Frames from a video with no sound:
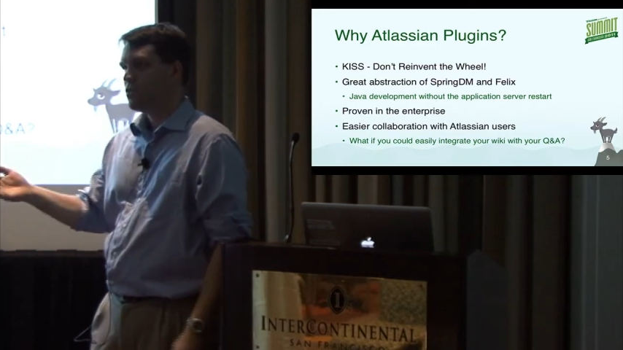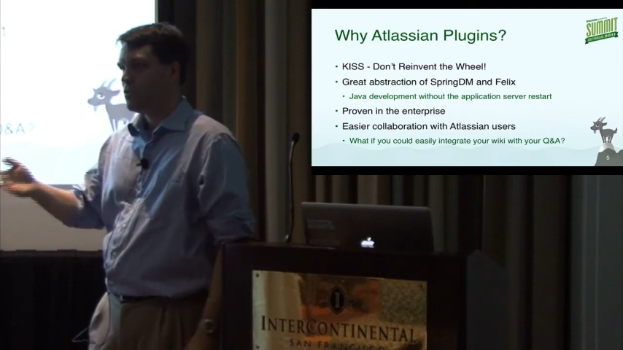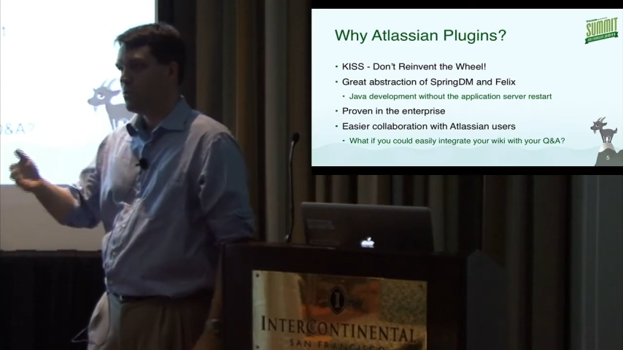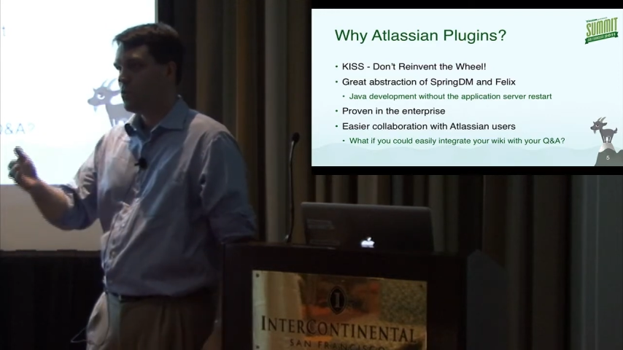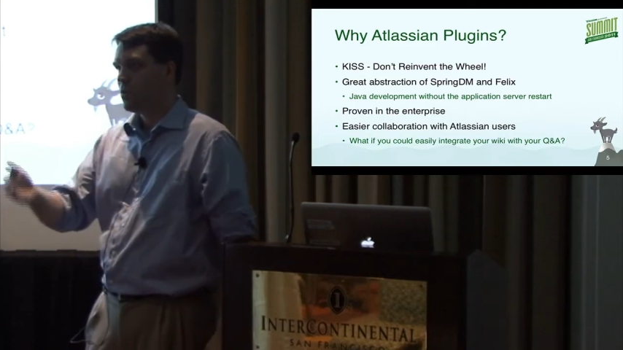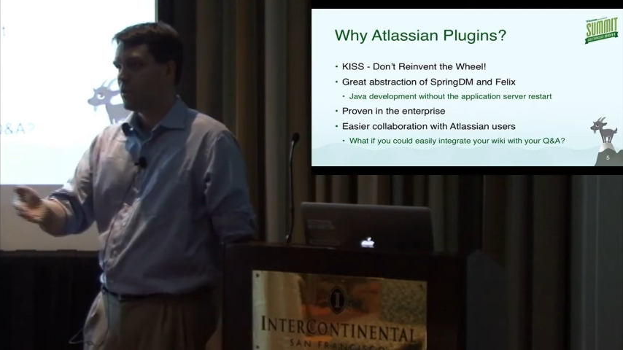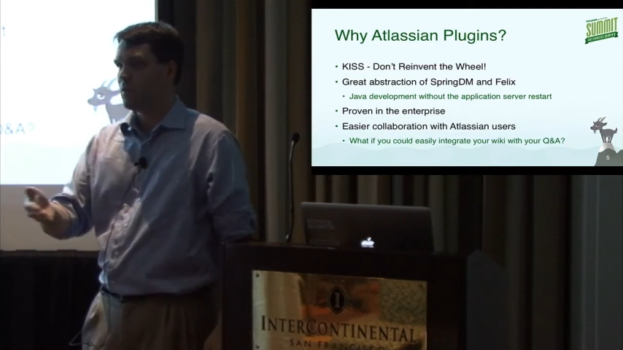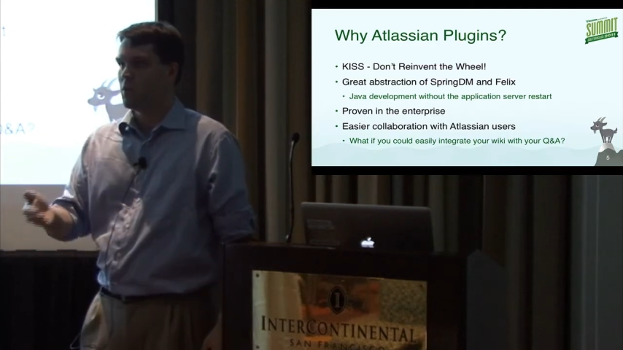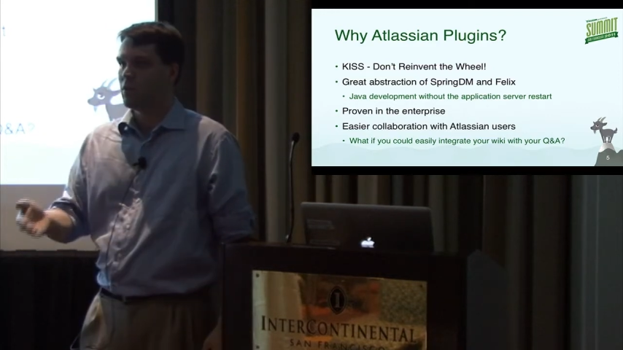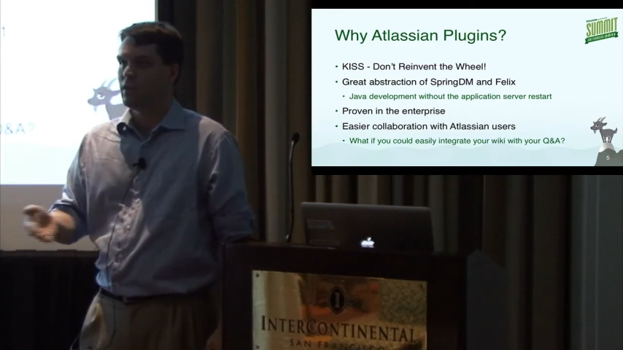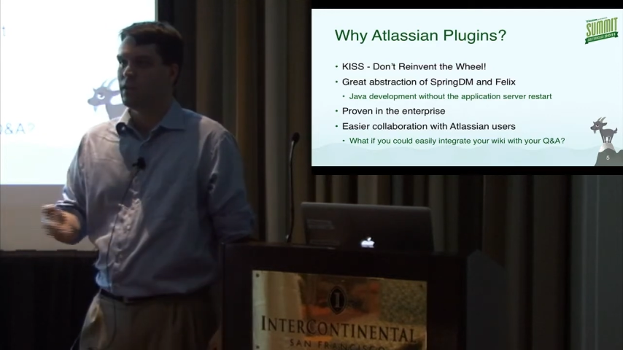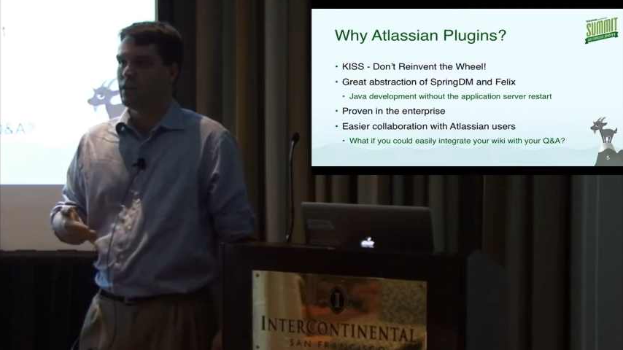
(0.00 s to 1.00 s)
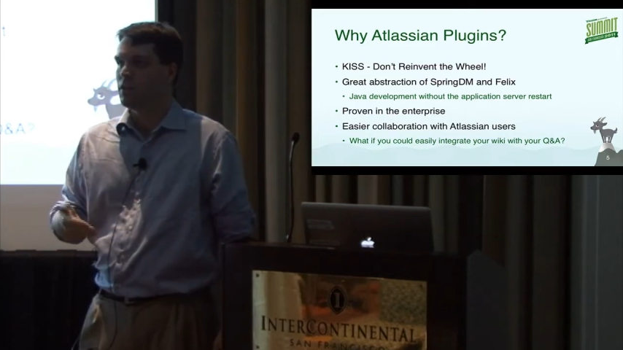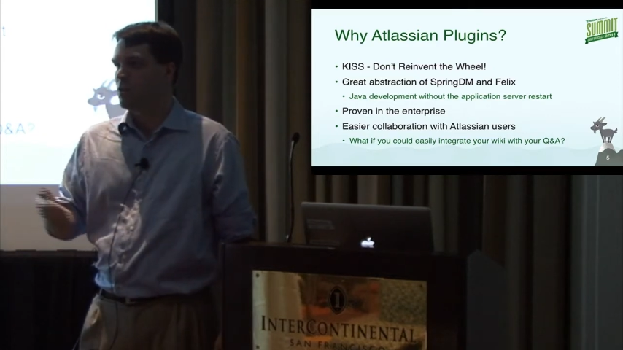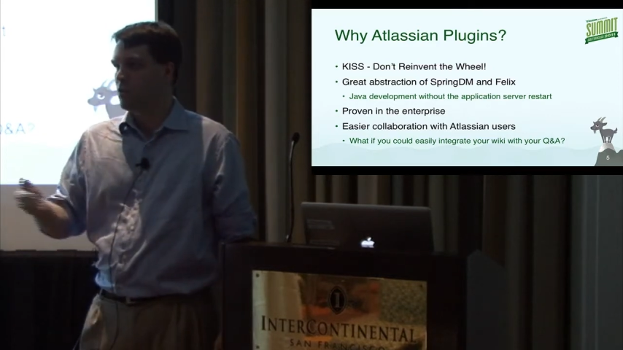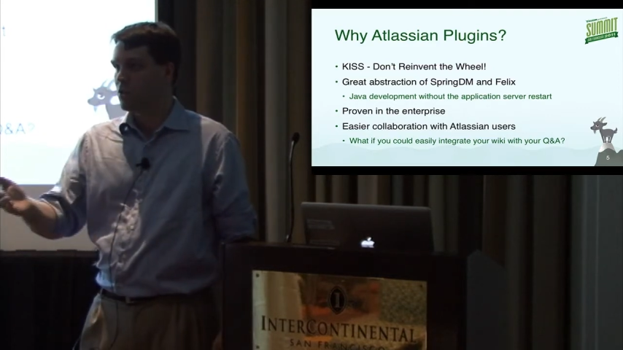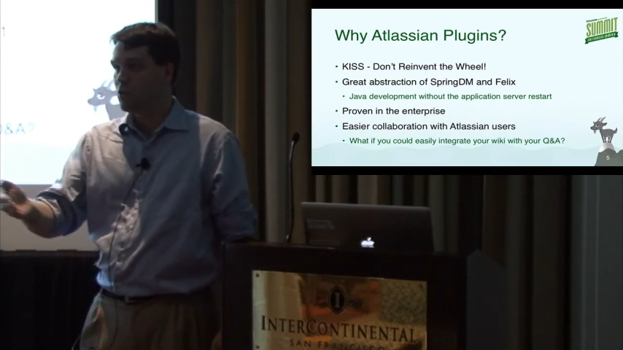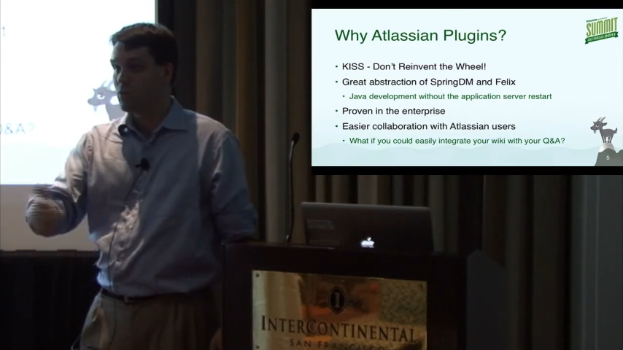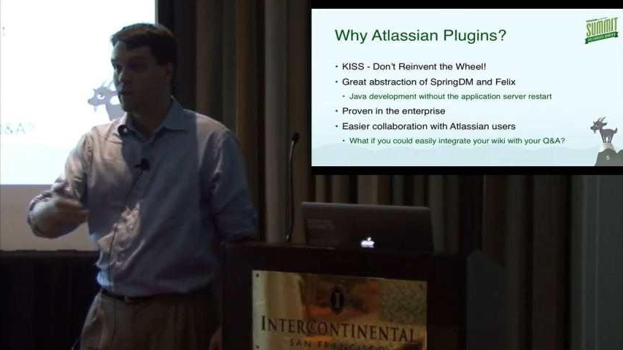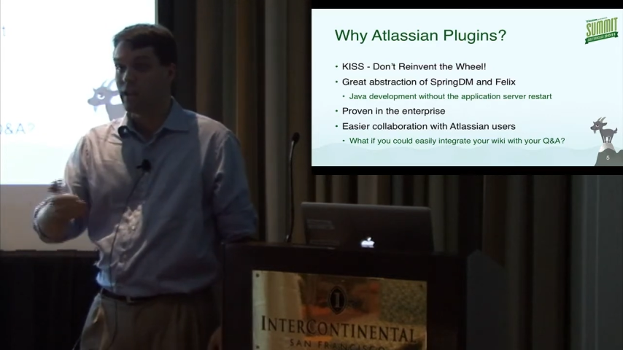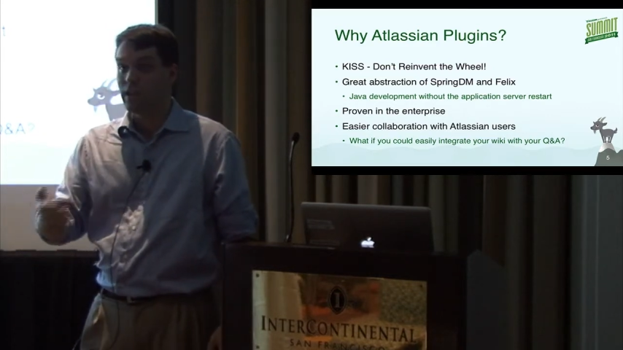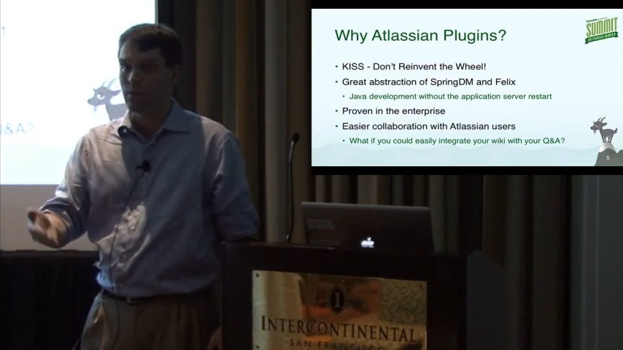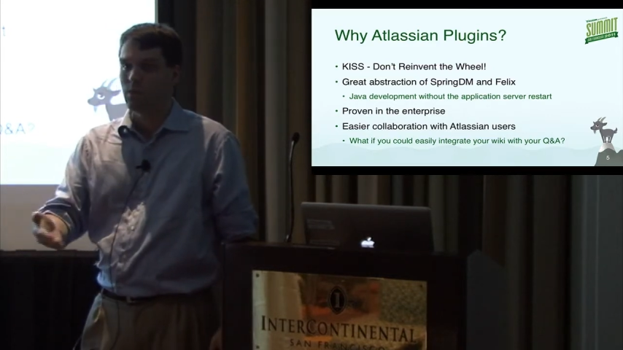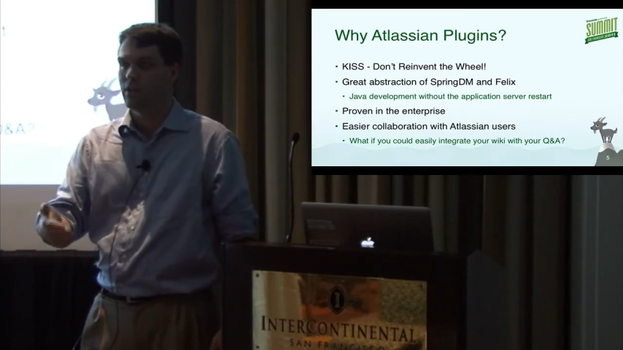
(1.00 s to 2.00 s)
support community, your
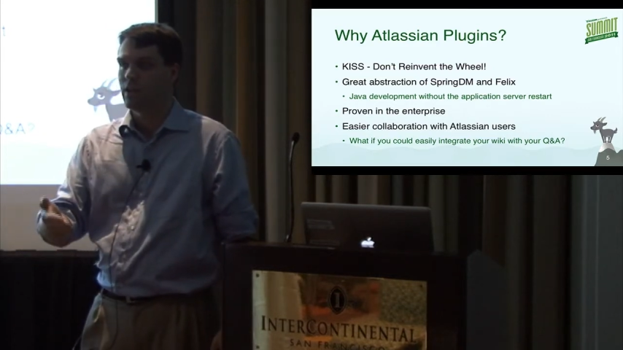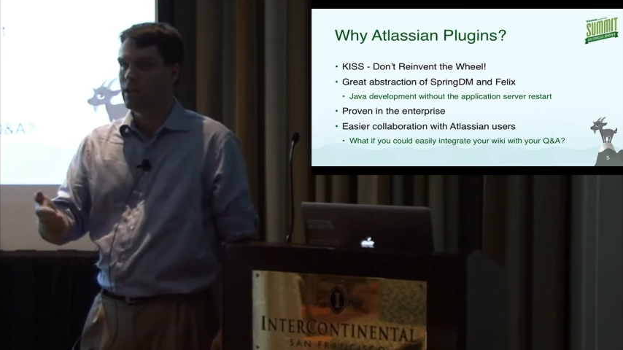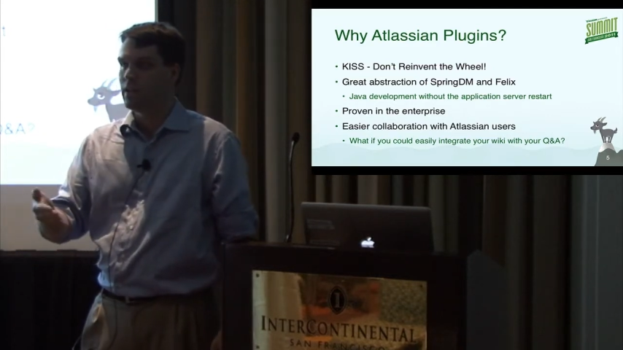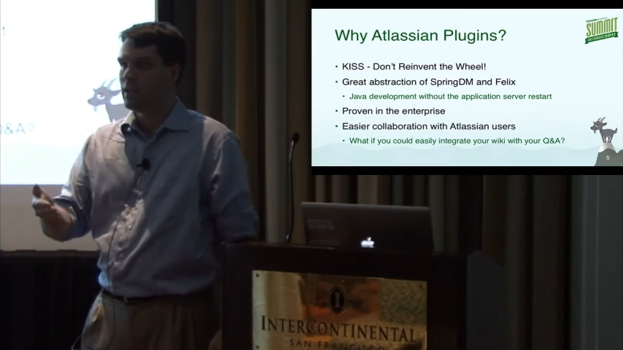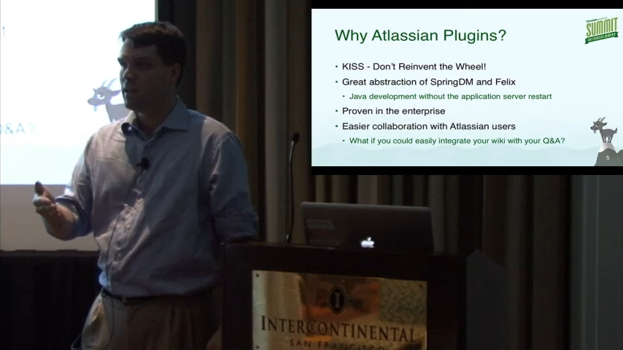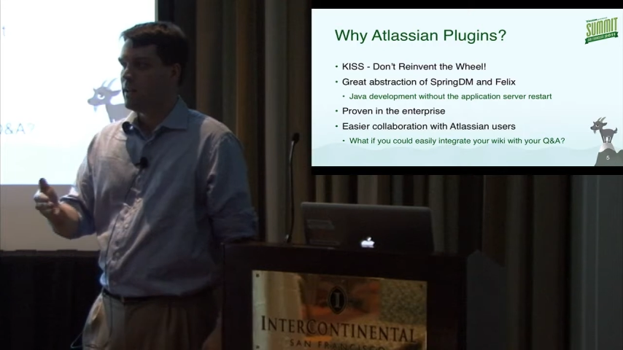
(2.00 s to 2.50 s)
Q&A community,